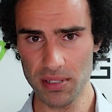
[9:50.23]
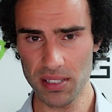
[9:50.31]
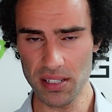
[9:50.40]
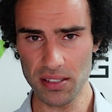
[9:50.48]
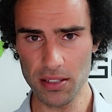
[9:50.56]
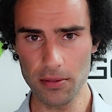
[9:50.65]

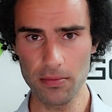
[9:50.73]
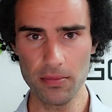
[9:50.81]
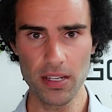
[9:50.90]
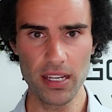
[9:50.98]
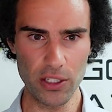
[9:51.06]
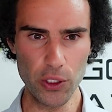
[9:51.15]

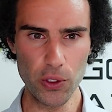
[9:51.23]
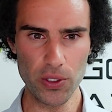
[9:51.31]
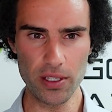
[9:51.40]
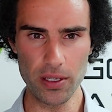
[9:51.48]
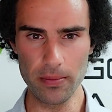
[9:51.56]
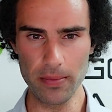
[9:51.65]
system and
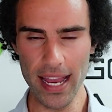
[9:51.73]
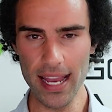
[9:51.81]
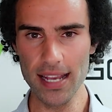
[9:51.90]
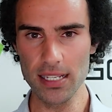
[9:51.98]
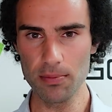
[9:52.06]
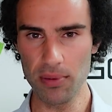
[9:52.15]
use them
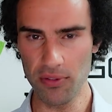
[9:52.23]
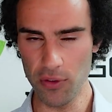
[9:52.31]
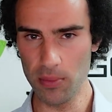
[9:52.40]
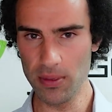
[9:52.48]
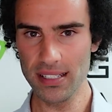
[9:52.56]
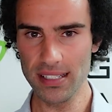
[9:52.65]
as
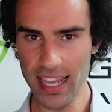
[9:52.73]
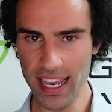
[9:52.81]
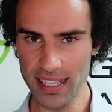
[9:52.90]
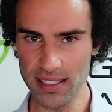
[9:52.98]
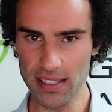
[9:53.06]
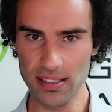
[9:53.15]
performance
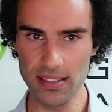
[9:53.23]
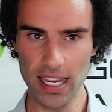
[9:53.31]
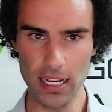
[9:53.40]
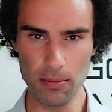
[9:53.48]
enhancers